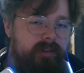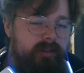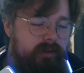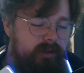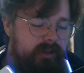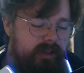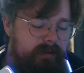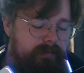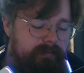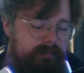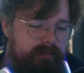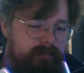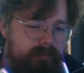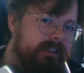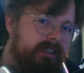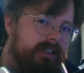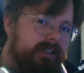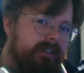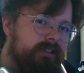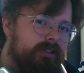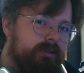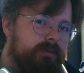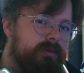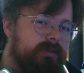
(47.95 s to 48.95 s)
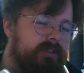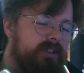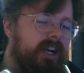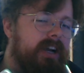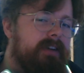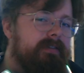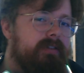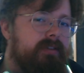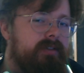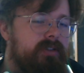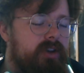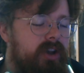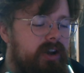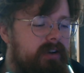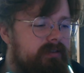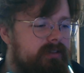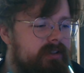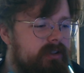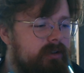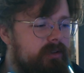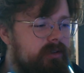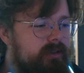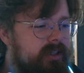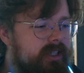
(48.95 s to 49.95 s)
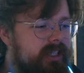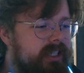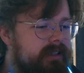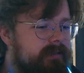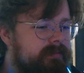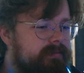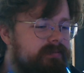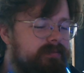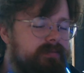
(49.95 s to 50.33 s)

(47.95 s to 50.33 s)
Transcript: So keep subscribe if you haven't already.